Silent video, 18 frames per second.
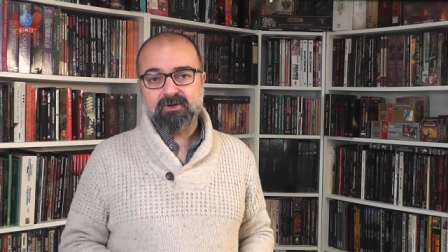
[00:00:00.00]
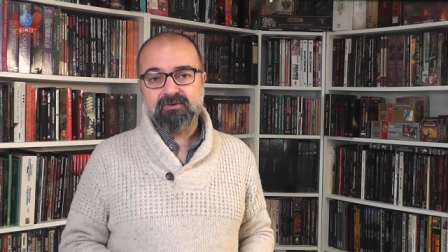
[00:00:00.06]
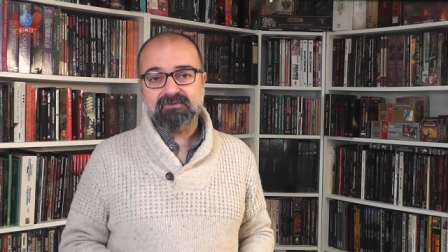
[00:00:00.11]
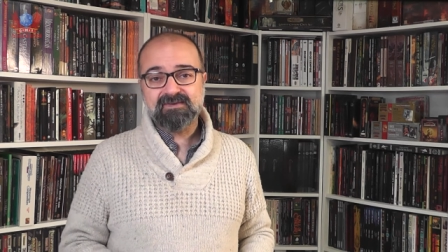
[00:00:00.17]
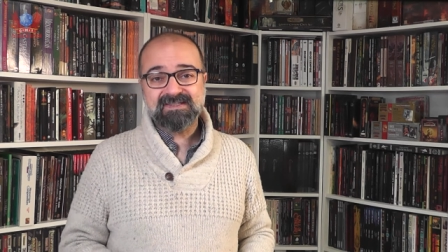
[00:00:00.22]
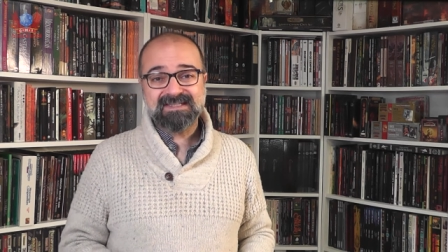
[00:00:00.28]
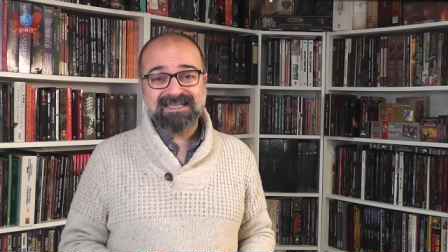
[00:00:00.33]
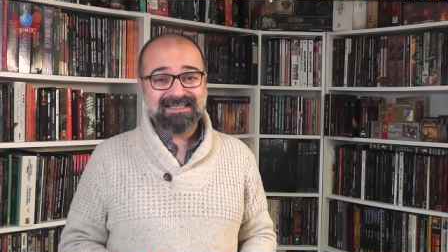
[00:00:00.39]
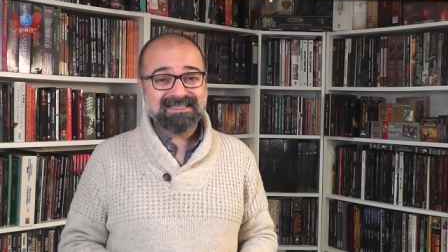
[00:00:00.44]
of
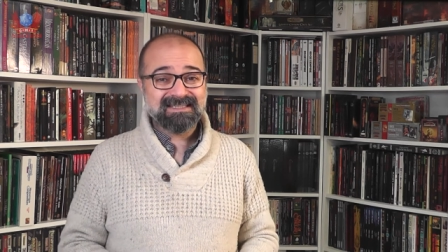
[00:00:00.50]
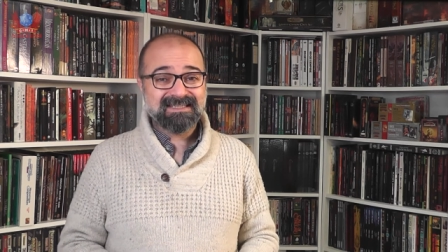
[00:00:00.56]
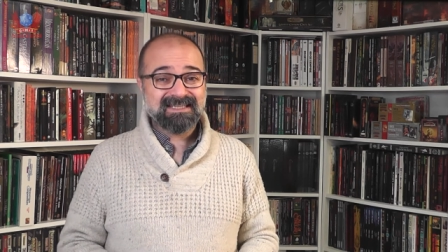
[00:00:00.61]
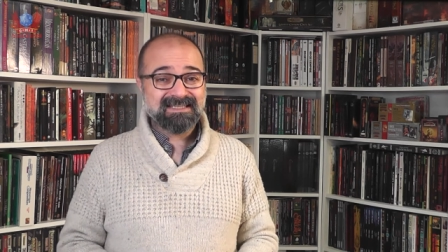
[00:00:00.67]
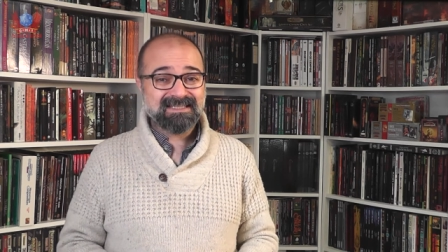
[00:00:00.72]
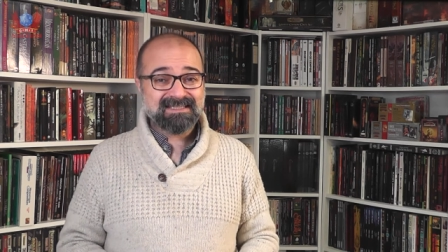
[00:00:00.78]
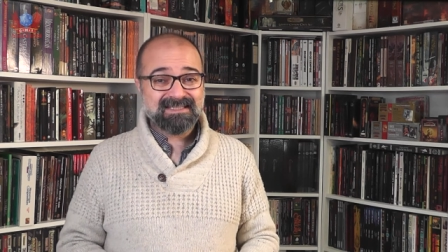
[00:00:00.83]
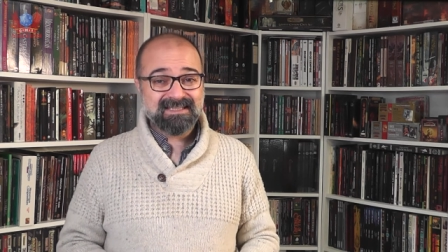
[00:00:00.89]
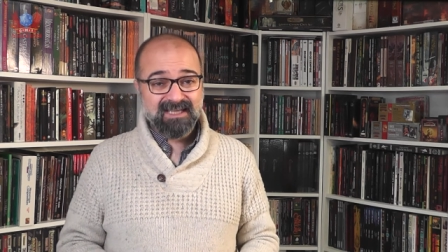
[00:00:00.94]
setting the
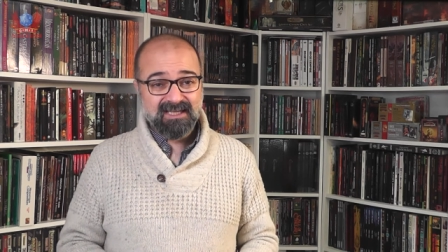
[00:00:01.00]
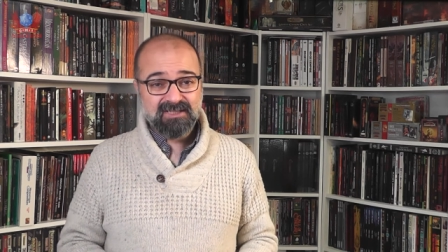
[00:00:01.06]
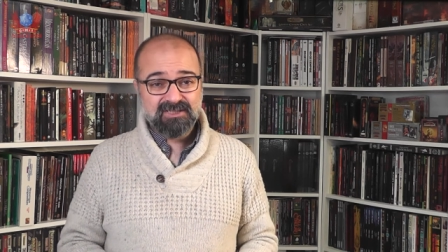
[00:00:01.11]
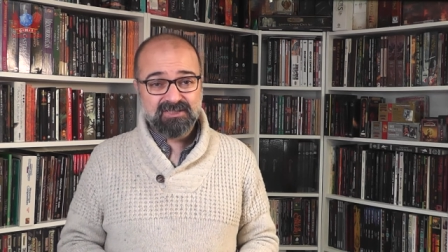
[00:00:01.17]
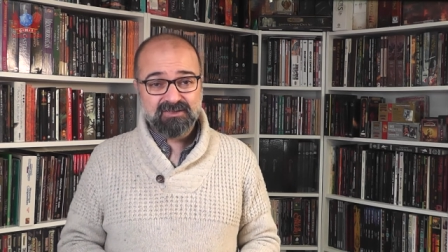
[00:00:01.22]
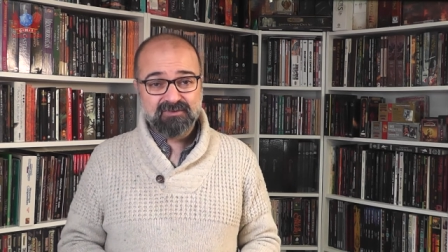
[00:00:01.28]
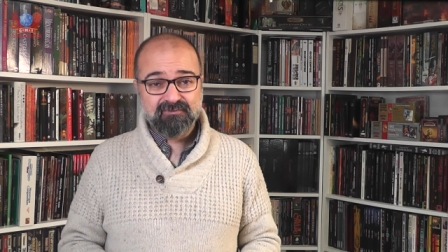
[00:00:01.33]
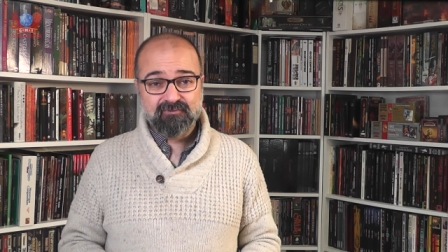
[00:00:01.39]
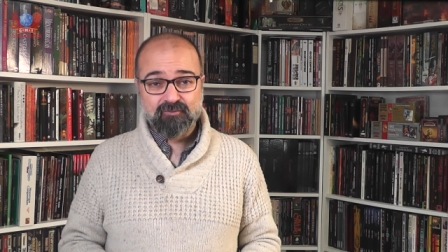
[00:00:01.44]

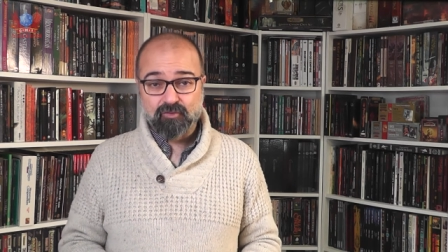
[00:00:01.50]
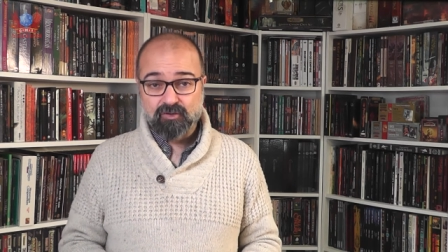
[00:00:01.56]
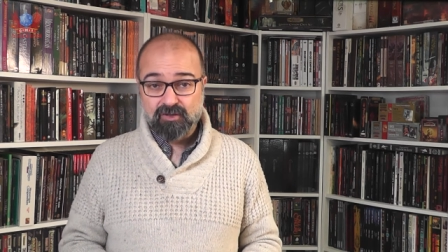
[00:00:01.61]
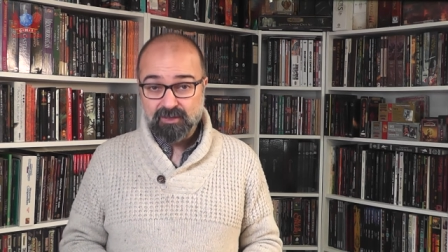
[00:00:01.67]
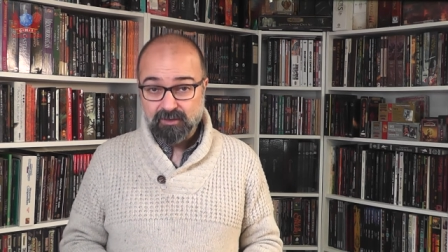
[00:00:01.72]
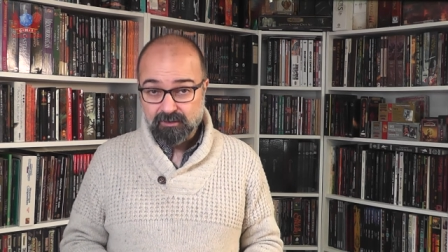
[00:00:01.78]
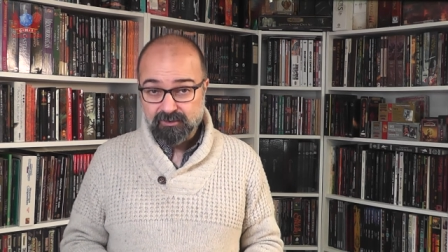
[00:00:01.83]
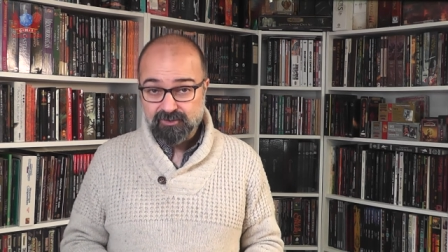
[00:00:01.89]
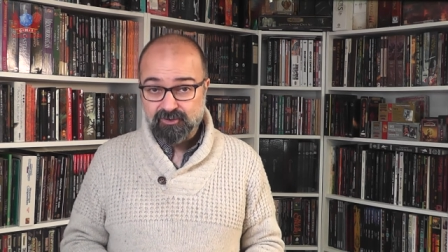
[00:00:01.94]
stage for
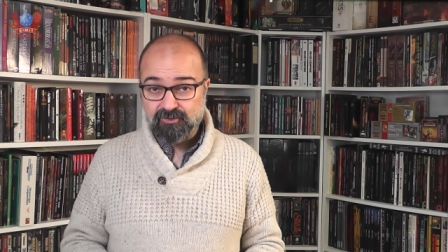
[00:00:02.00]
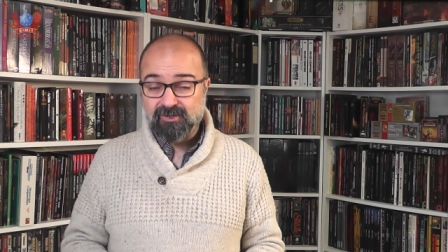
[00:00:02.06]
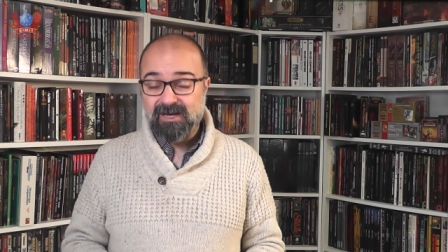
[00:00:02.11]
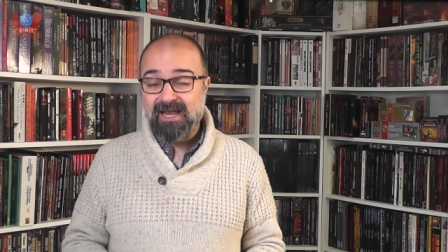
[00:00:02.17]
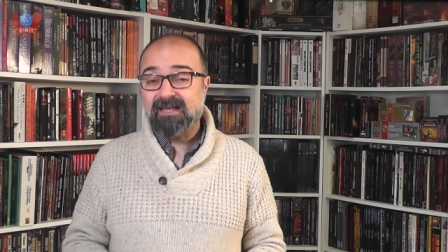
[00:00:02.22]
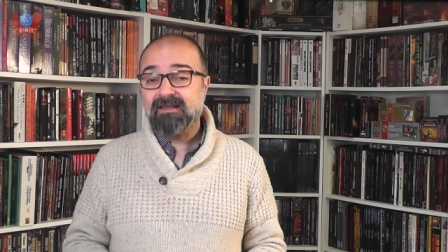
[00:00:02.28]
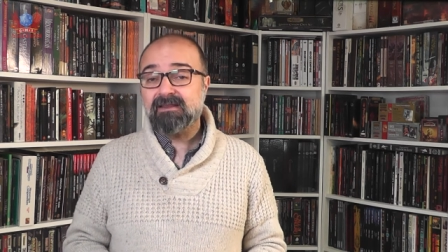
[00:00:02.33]
culture and